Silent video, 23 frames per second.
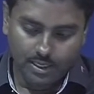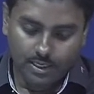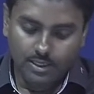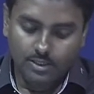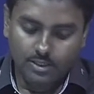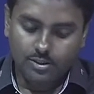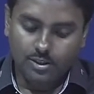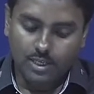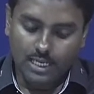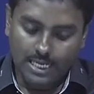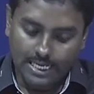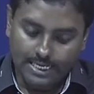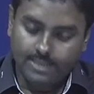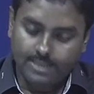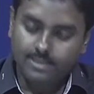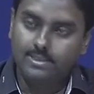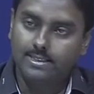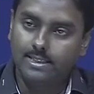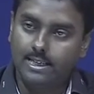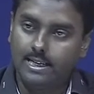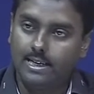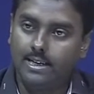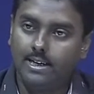So, let us
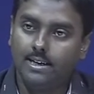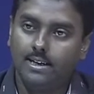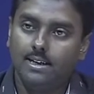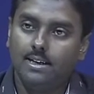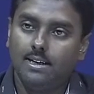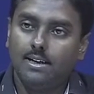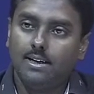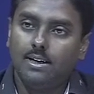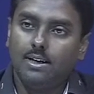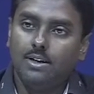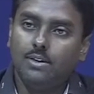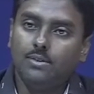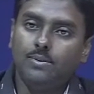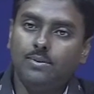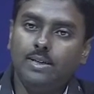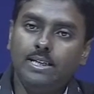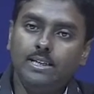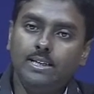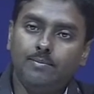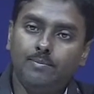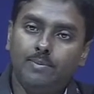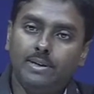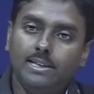say we
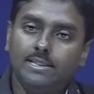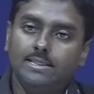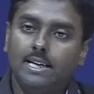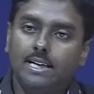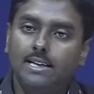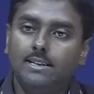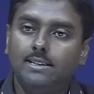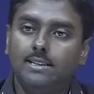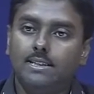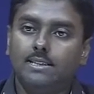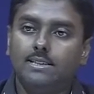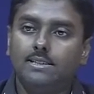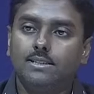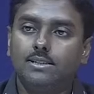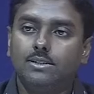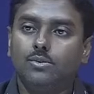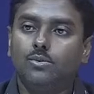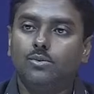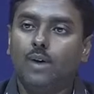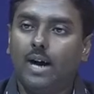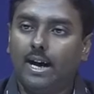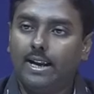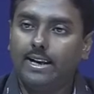represent this
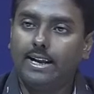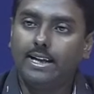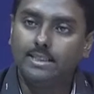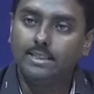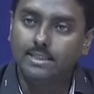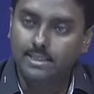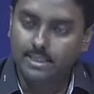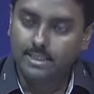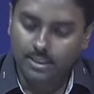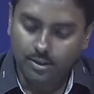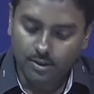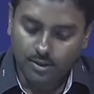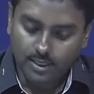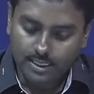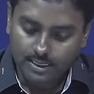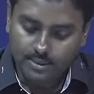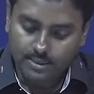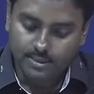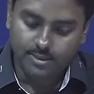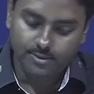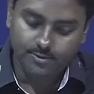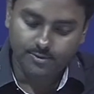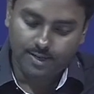1 and 0 in
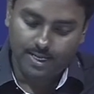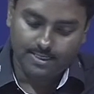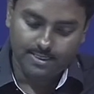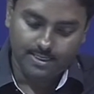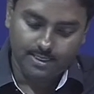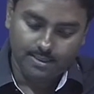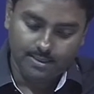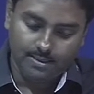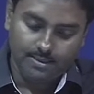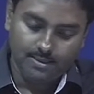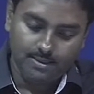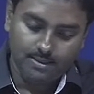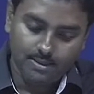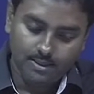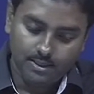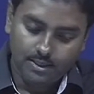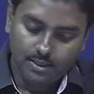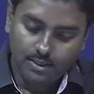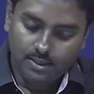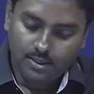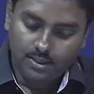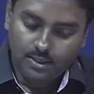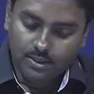this fashion.
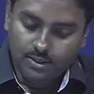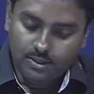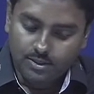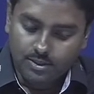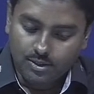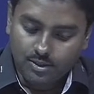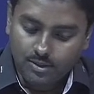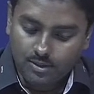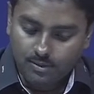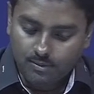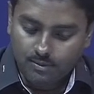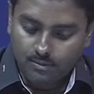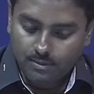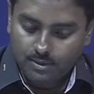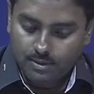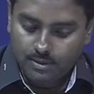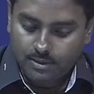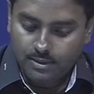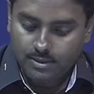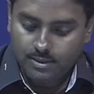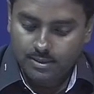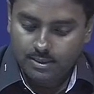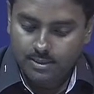So,
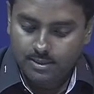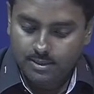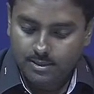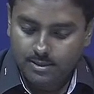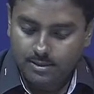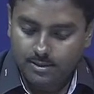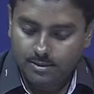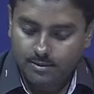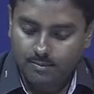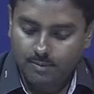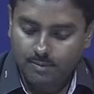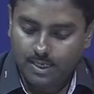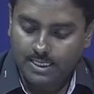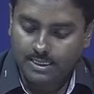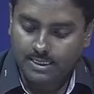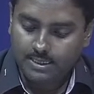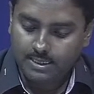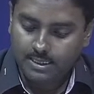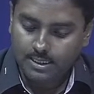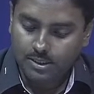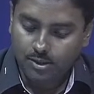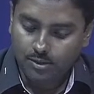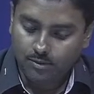this is my
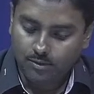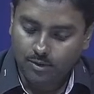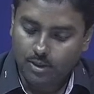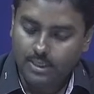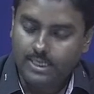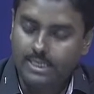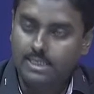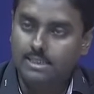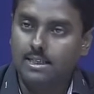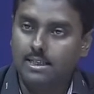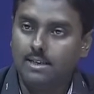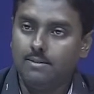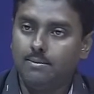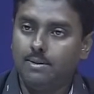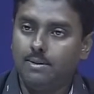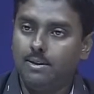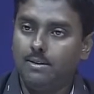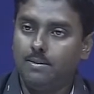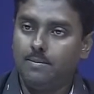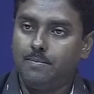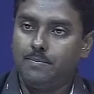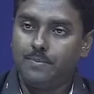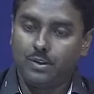0 voltage level,
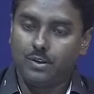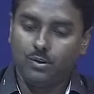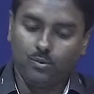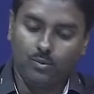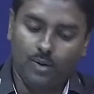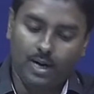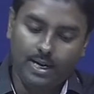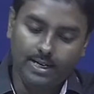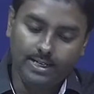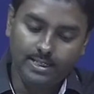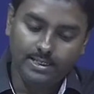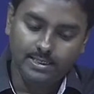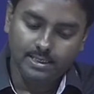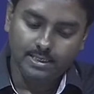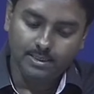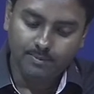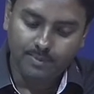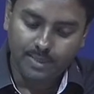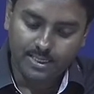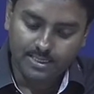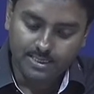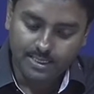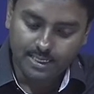1 is
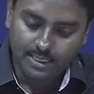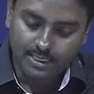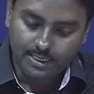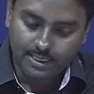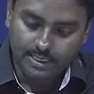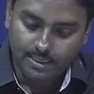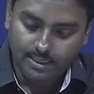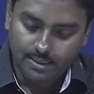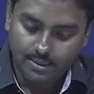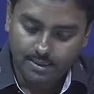represented